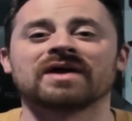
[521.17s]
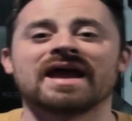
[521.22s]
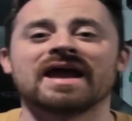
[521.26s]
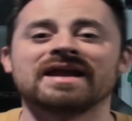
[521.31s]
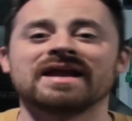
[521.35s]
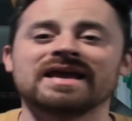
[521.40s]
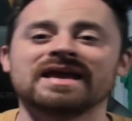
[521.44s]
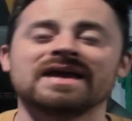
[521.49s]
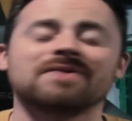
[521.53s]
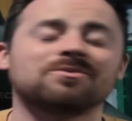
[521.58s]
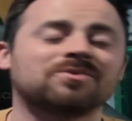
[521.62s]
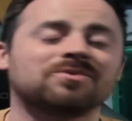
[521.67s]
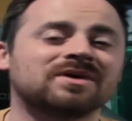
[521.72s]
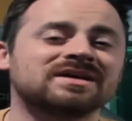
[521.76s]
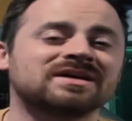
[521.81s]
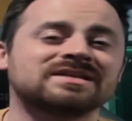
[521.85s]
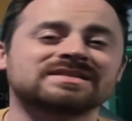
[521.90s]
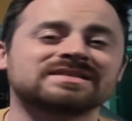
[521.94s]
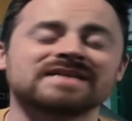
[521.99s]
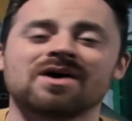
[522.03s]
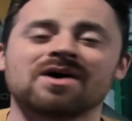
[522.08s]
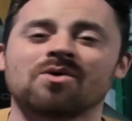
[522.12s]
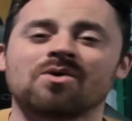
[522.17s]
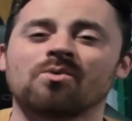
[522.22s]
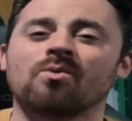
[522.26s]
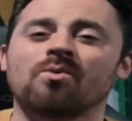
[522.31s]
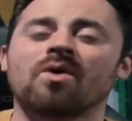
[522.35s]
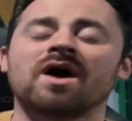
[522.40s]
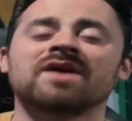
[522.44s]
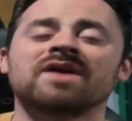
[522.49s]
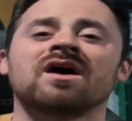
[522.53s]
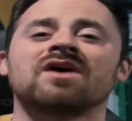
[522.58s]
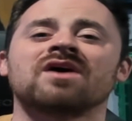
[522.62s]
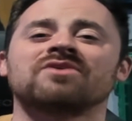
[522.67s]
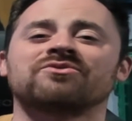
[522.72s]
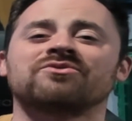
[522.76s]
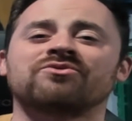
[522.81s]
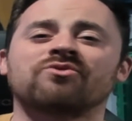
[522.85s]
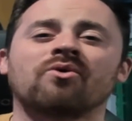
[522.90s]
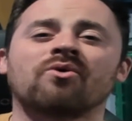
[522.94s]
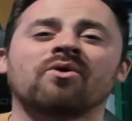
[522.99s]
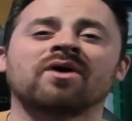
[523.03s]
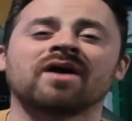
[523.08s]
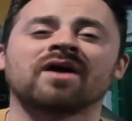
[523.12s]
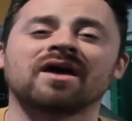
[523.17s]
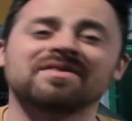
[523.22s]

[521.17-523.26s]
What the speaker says: and it was one for